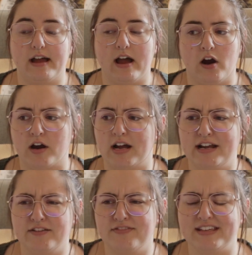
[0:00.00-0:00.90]
are
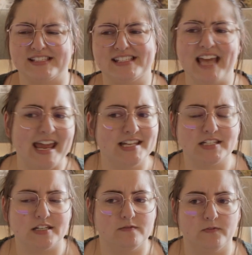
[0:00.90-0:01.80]
kind of this
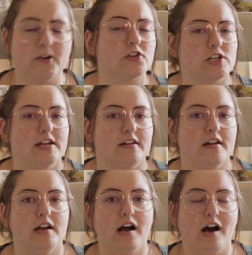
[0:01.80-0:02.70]
tainted version
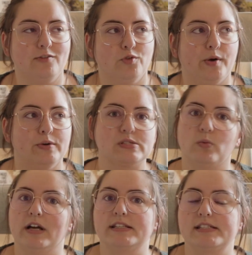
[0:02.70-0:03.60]
of what was
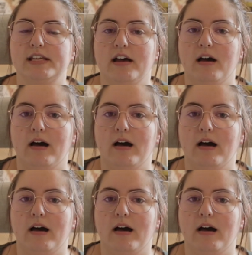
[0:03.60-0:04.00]
once